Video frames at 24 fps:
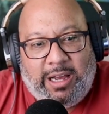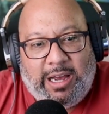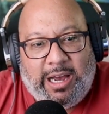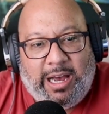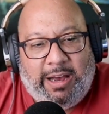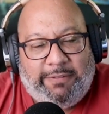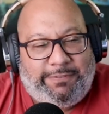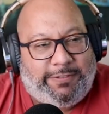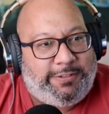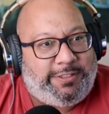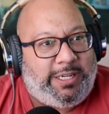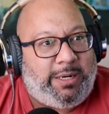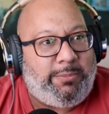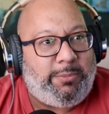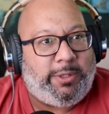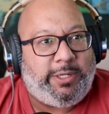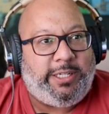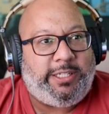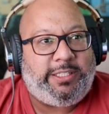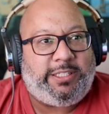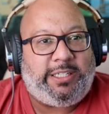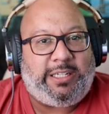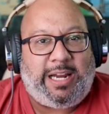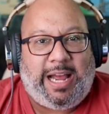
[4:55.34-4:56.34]
For some
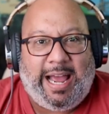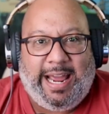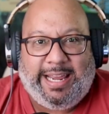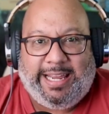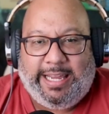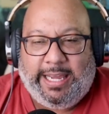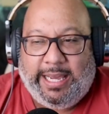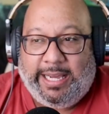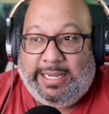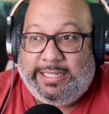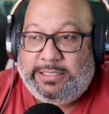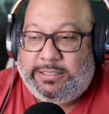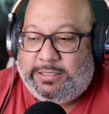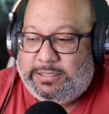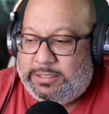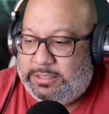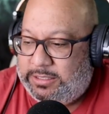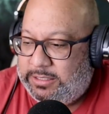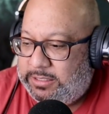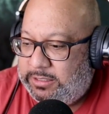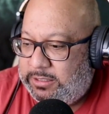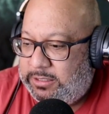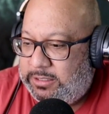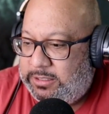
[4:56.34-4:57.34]
reason, I guess
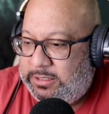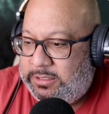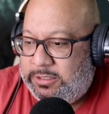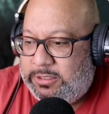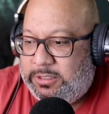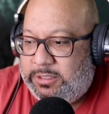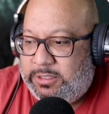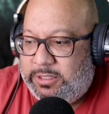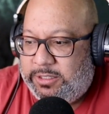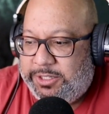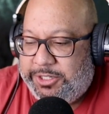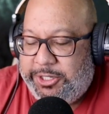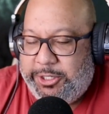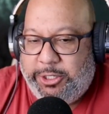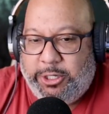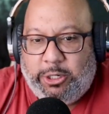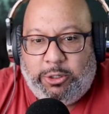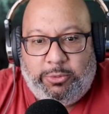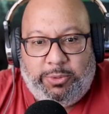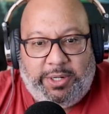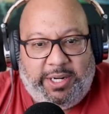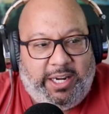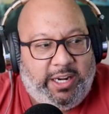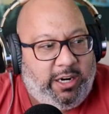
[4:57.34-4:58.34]
you
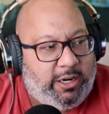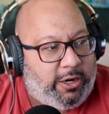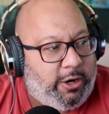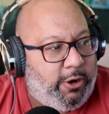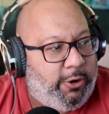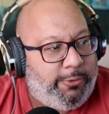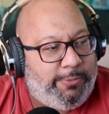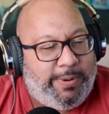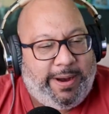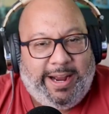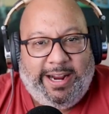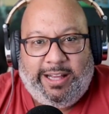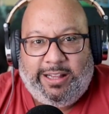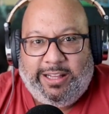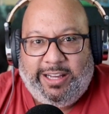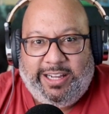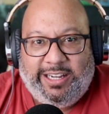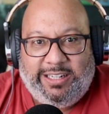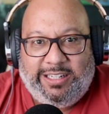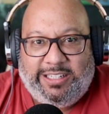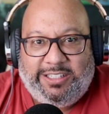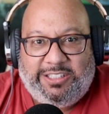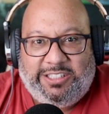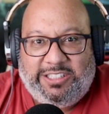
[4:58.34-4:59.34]
don't need a
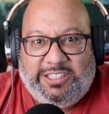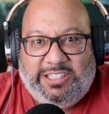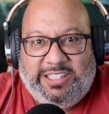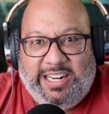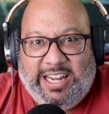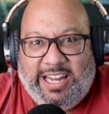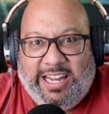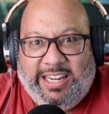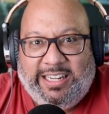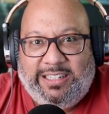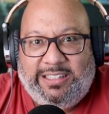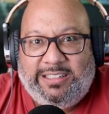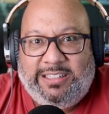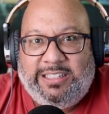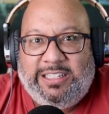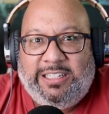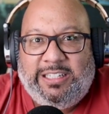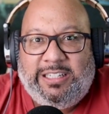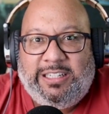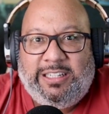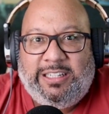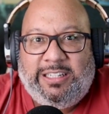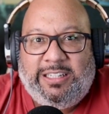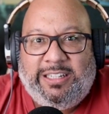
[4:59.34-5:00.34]
co-pilot. It's just not
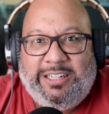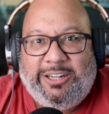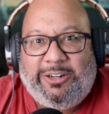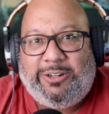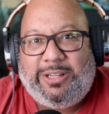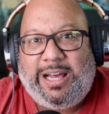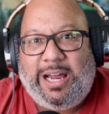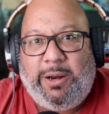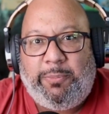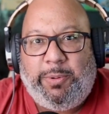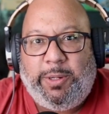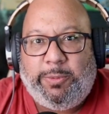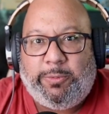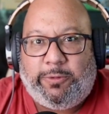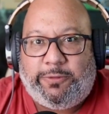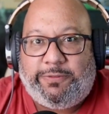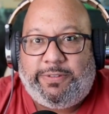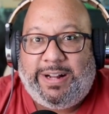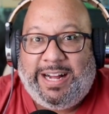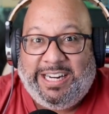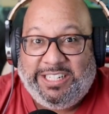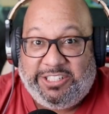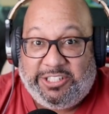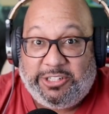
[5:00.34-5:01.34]
You know, a lot of people
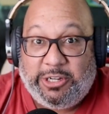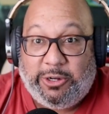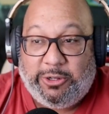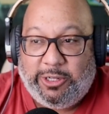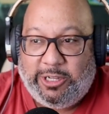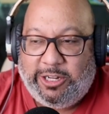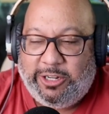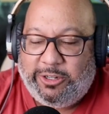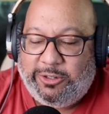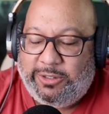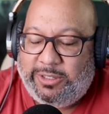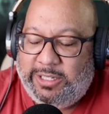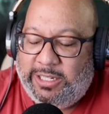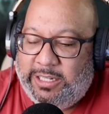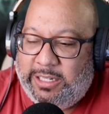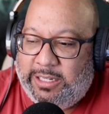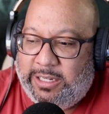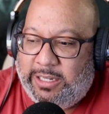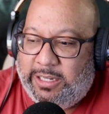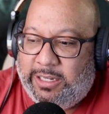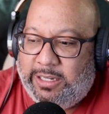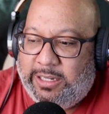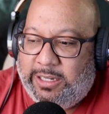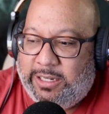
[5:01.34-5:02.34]
fly solo.
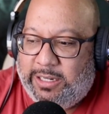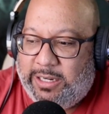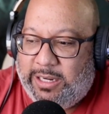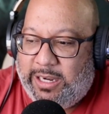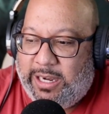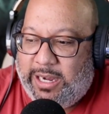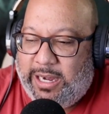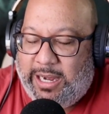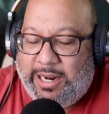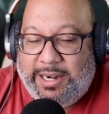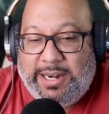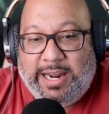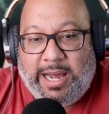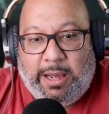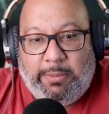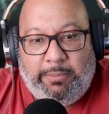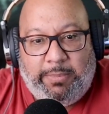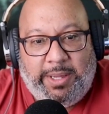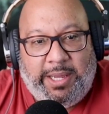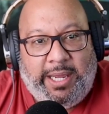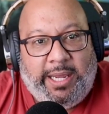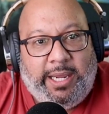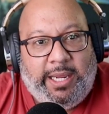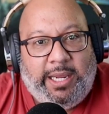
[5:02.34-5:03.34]
Not
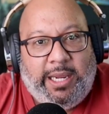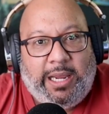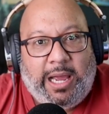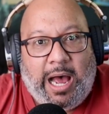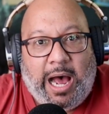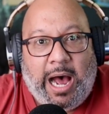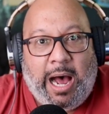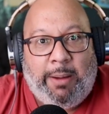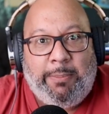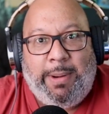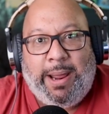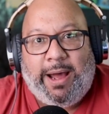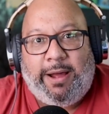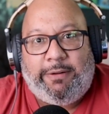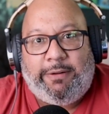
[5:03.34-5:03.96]
me. I'm not